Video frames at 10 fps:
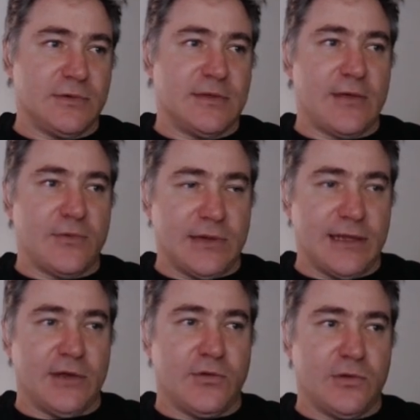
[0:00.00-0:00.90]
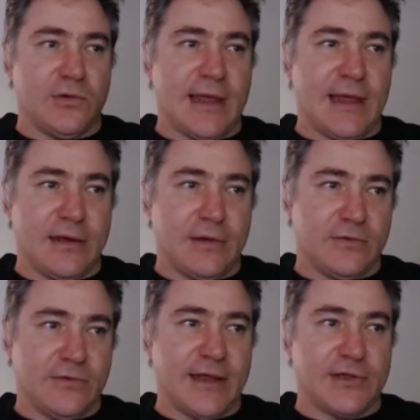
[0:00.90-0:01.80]
that will equal our
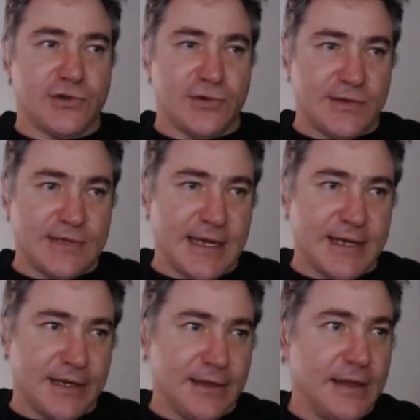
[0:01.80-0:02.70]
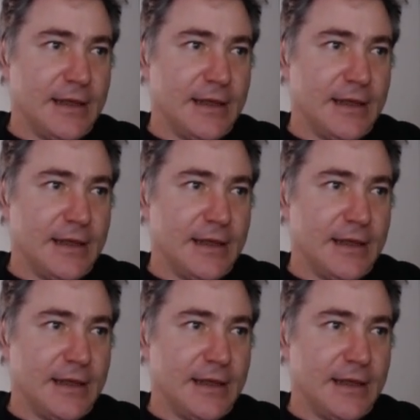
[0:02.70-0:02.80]
ground truth data.